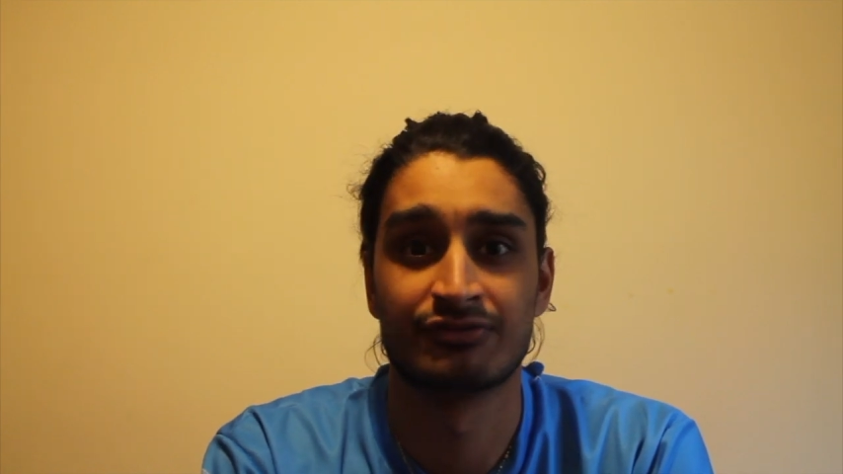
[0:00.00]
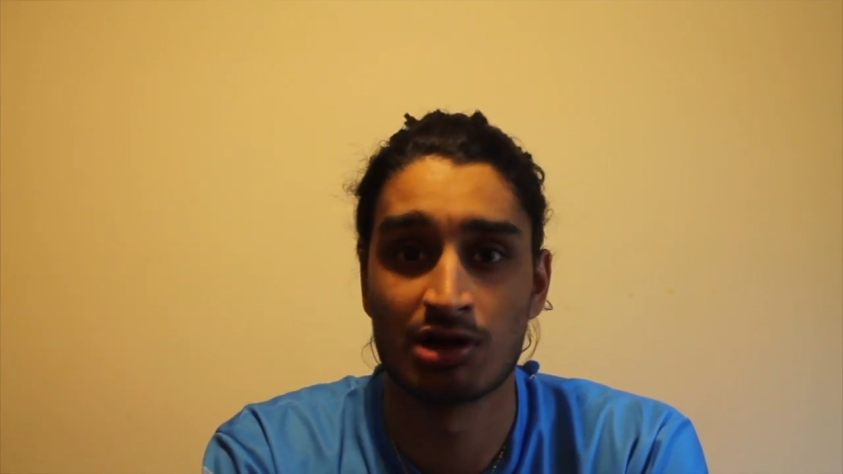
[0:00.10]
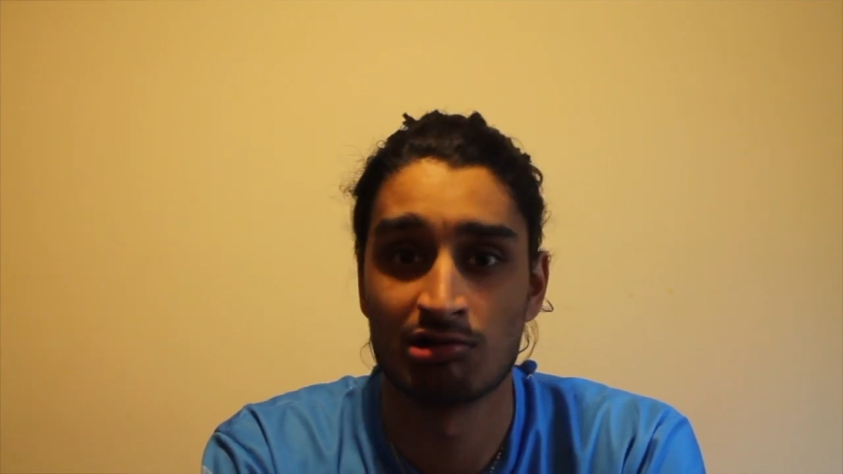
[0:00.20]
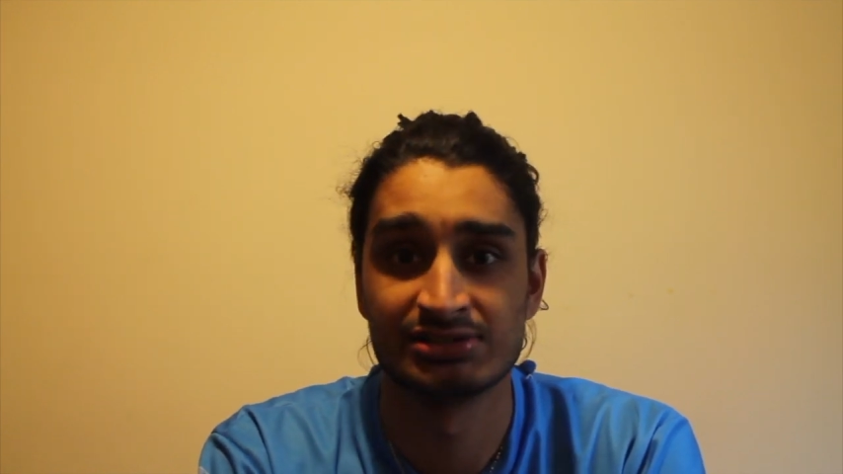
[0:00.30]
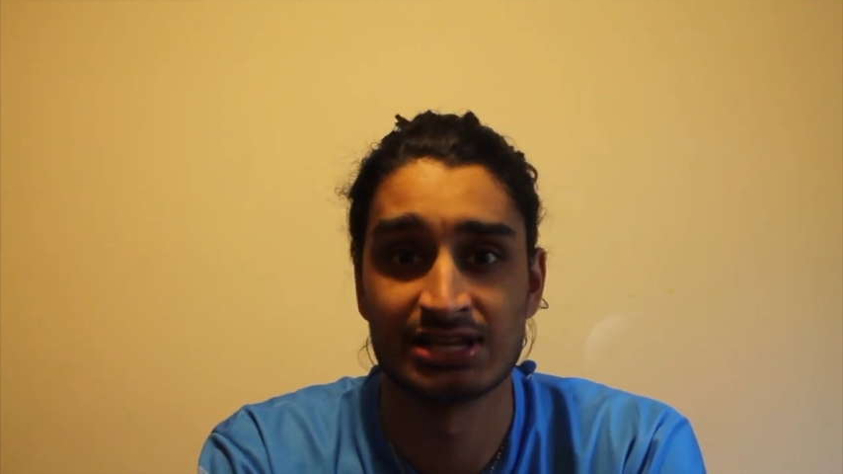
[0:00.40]
for
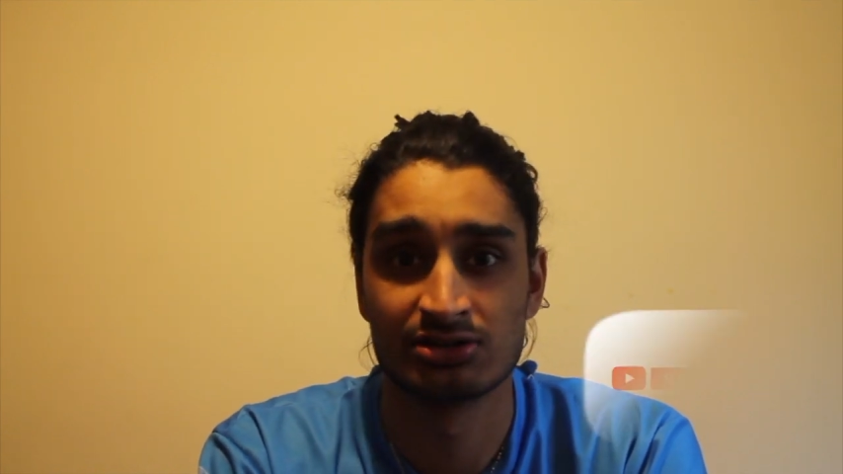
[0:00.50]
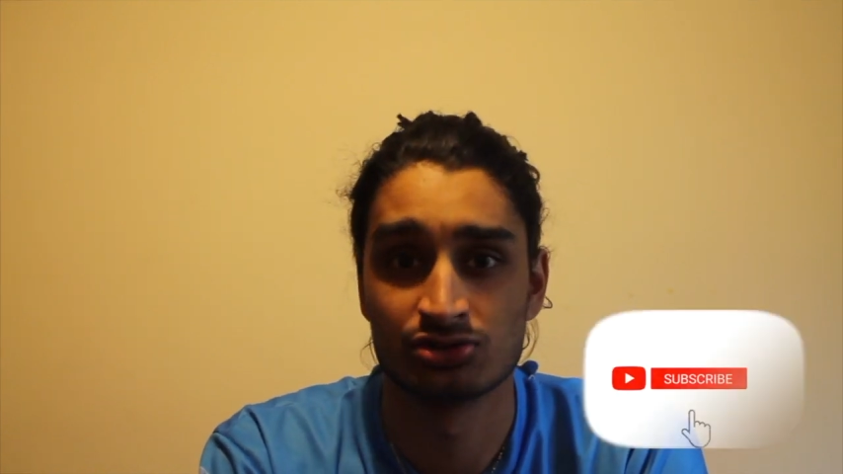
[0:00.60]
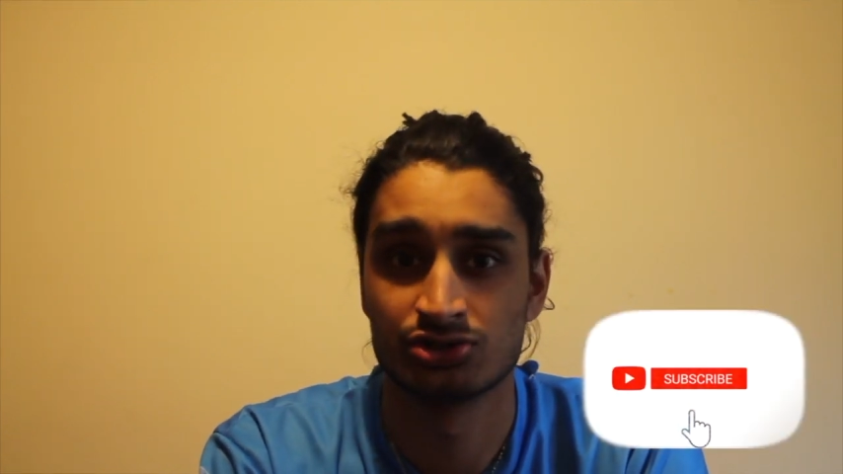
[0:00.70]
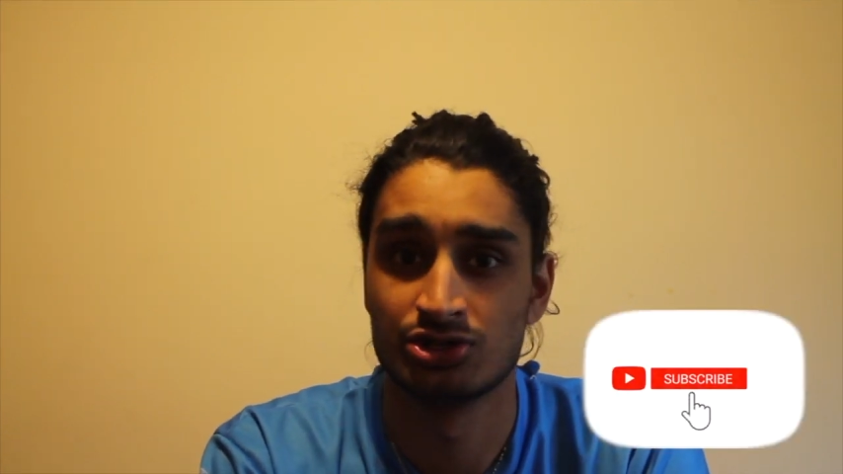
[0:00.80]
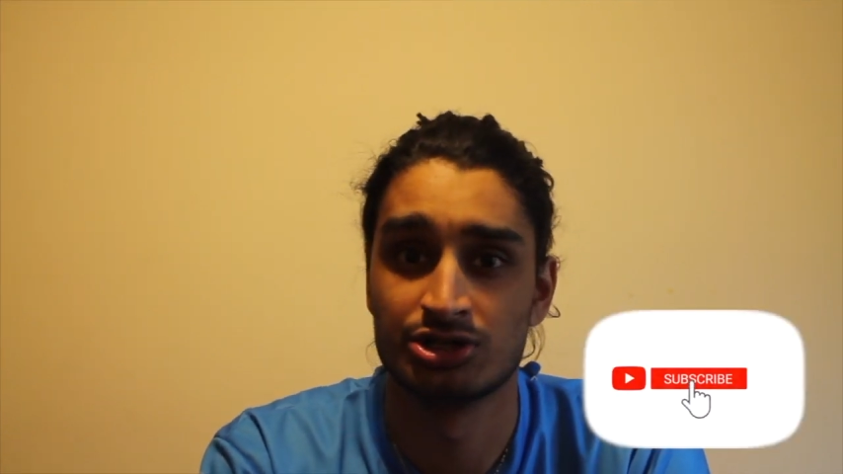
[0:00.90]
current
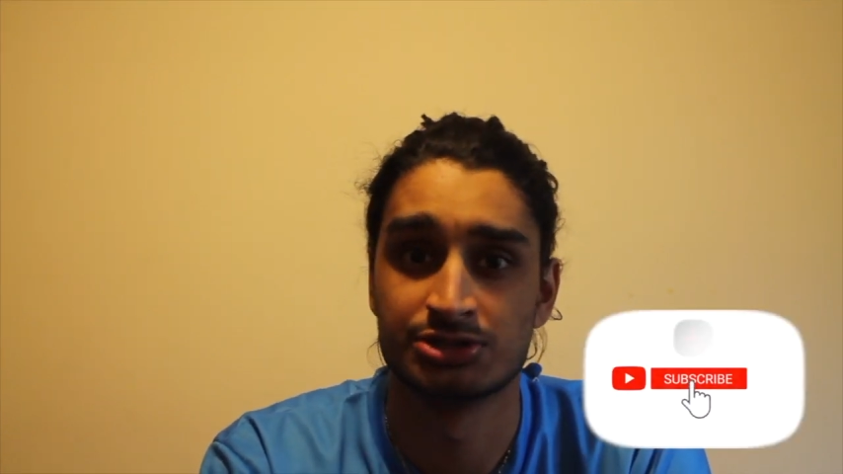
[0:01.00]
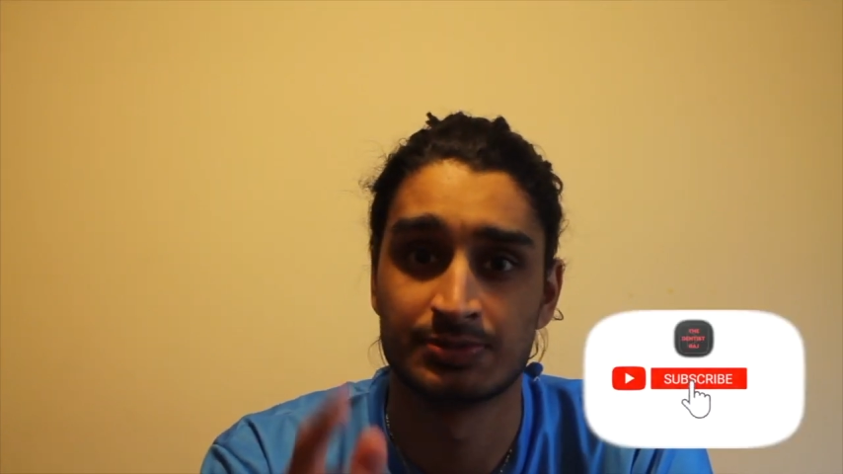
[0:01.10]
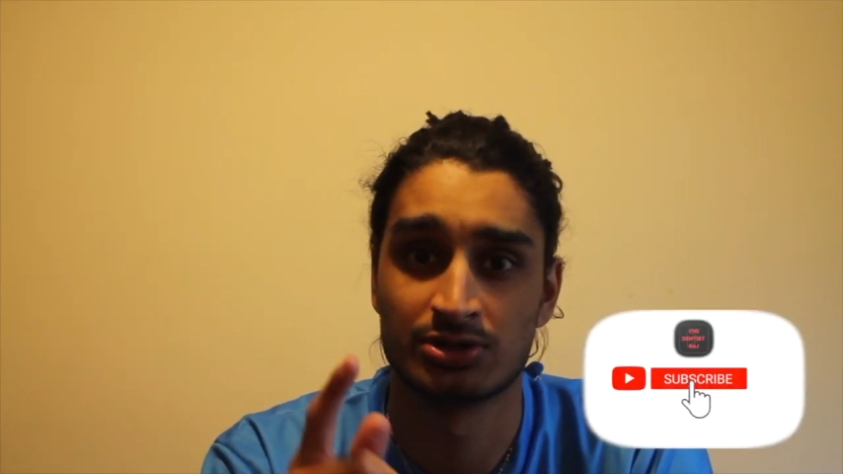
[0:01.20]
dental students,